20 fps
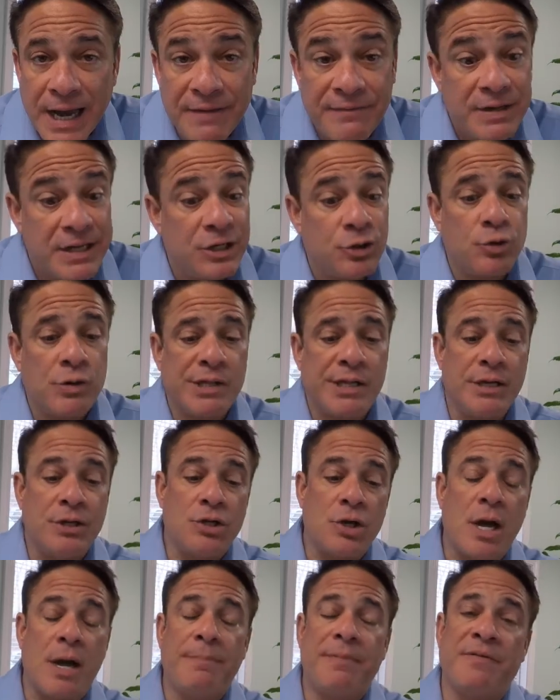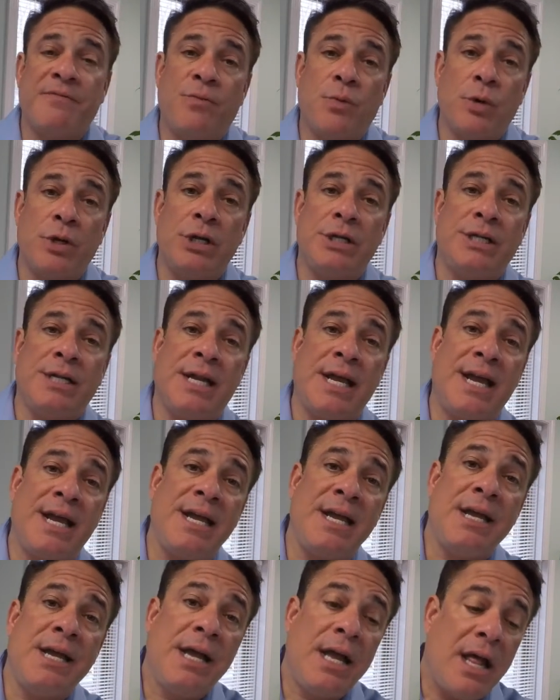have an interesting topic for you
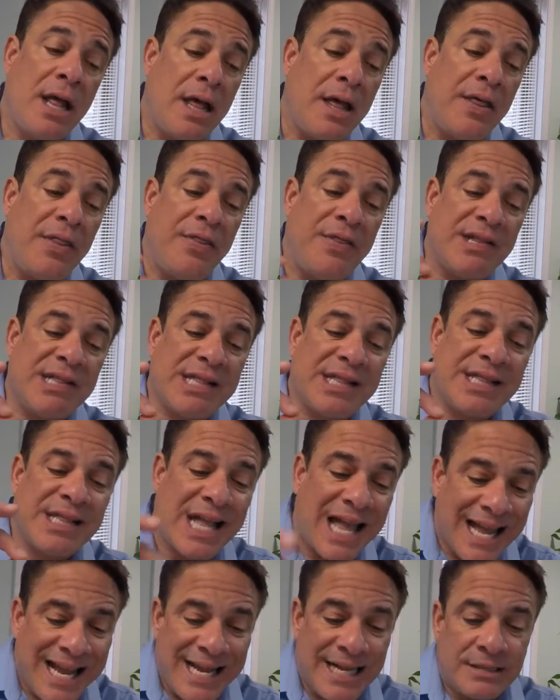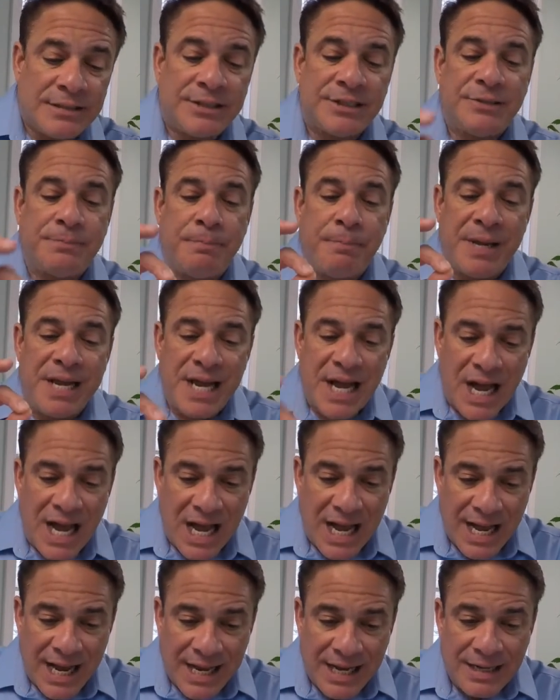today, the science
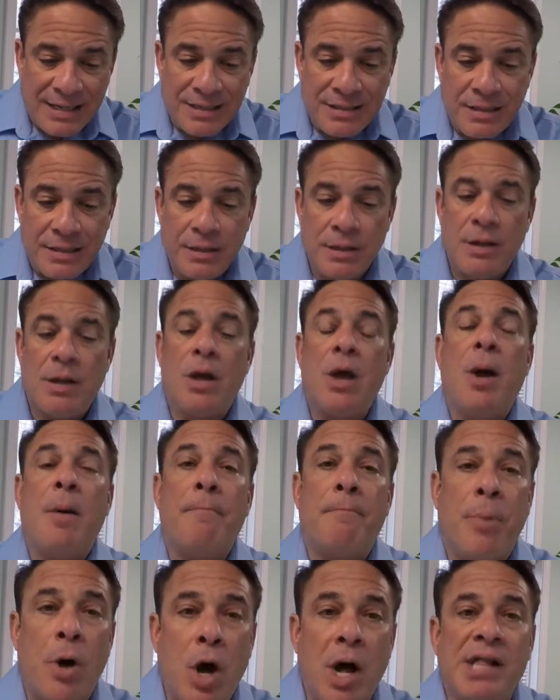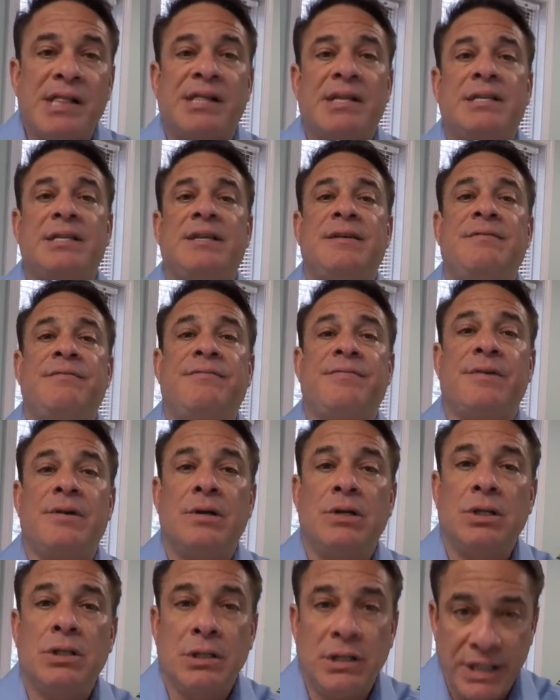behind positive
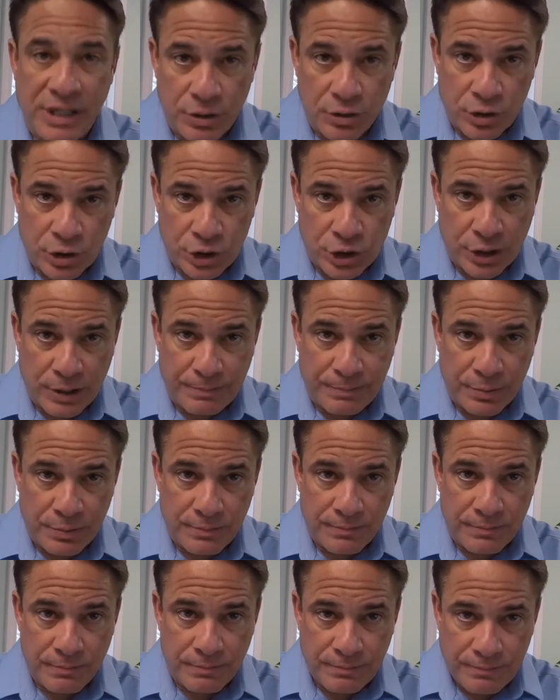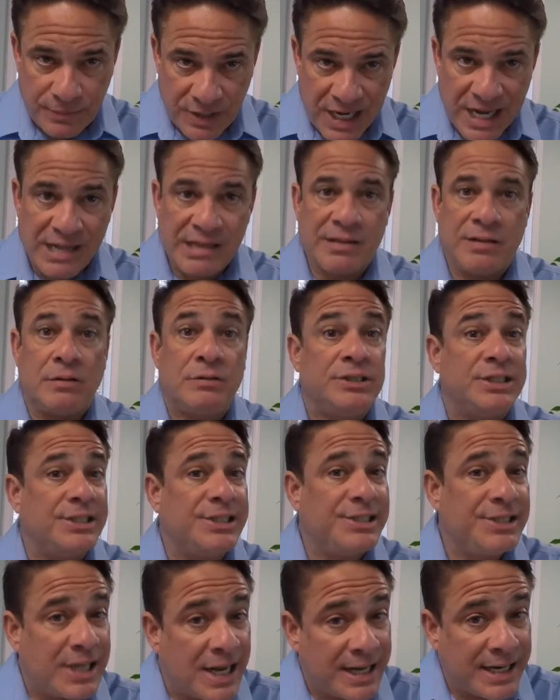leadership. Yes, there's a
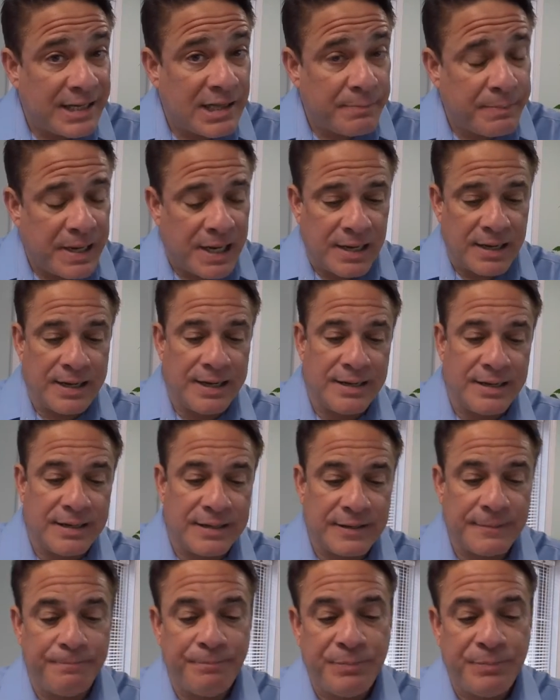science behind it.